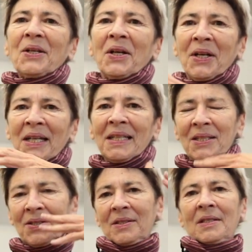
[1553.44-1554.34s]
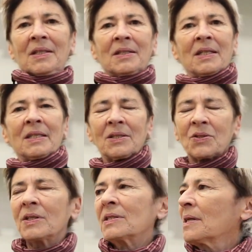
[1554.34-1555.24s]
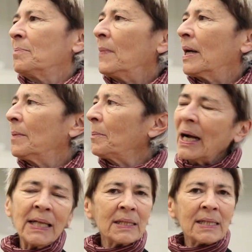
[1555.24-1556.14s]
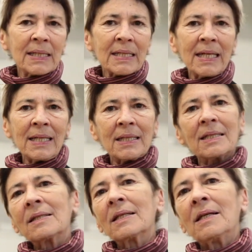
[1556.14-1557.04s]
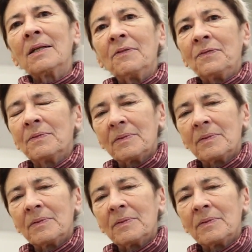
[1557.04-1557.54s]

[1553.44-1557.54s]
It's just a mind state of